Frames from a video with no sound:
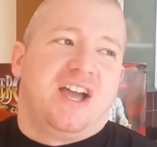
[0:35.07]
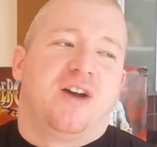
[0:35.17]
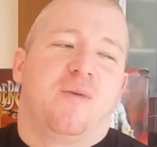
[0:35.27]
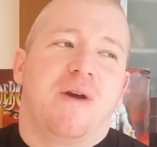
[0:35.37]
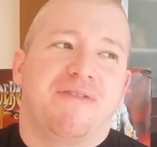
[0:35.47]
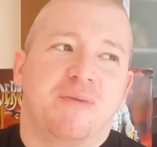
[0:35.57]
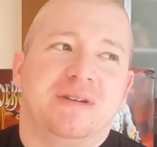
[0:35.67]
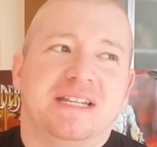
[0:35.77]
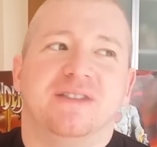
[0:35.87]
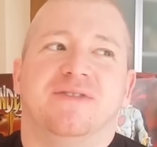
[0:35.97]
uh, I think
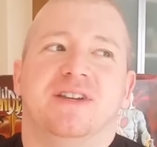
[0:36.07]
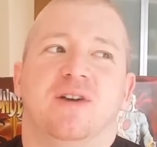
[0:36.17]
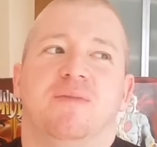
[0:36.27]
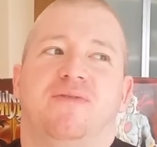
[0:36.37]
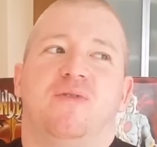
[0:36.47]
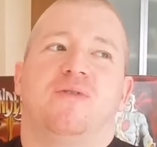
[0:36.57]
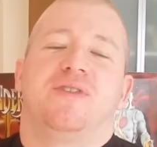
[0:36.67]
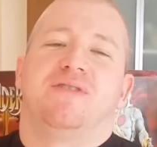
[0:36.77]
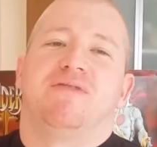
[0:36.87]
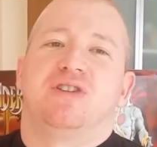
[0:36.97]
we did the video before
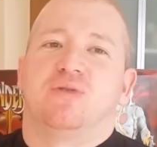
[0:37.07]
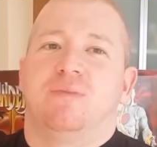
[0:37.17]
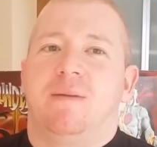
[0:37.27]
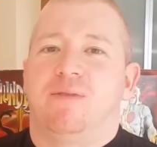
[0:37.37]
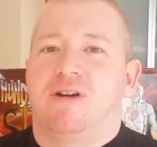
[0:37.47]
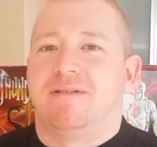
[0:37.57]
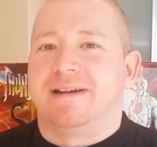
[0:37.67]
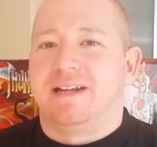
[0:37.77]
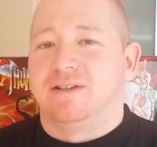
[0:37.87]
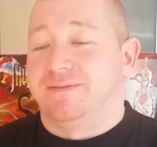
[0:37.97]
of the original Mumm-Ra
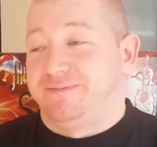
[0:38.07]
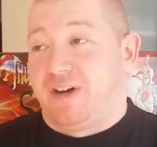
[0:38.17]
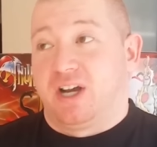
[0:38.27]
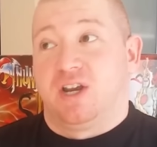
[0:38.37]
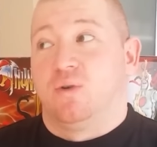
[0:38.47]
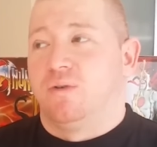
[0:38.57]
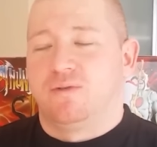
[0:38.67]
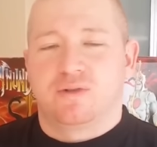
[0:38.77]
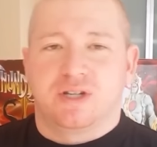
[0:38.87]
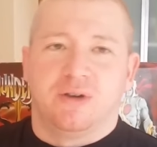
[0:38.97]
and it looked fucking awful.